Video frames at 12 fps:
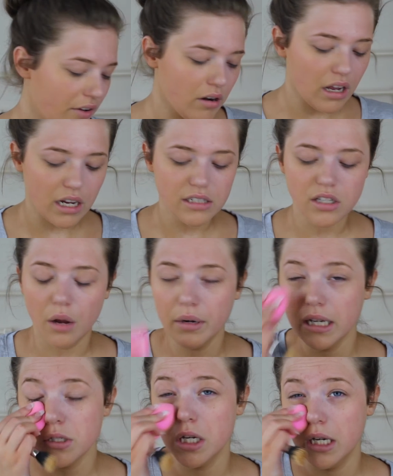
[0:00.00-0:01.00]
I feel like I don't
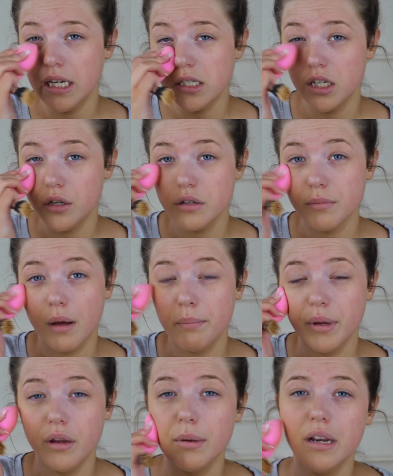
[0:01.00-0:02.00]
actually need to use my
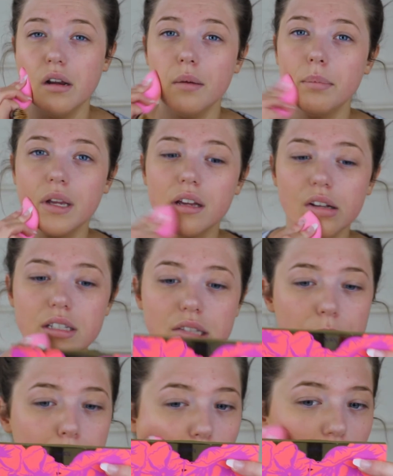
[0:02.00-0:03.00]
beauty blender because
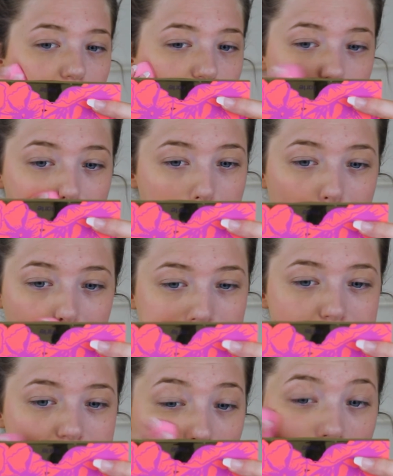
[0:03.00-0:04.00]
the brush
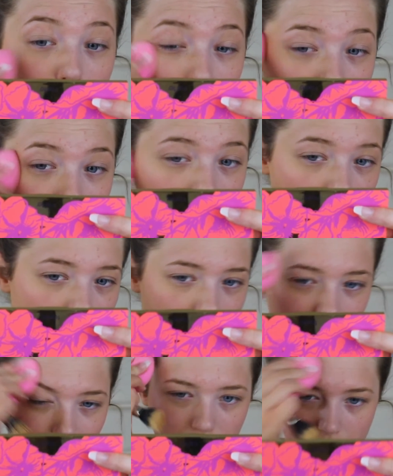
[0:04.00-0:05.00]
blends it out
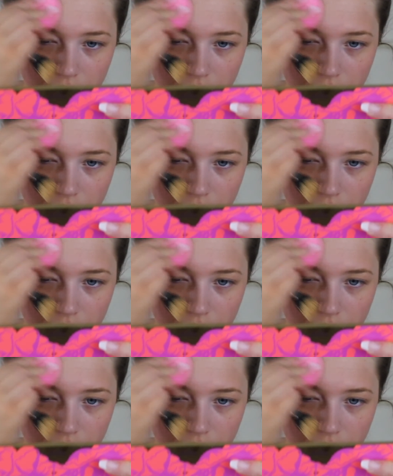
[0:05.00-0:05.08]
enough.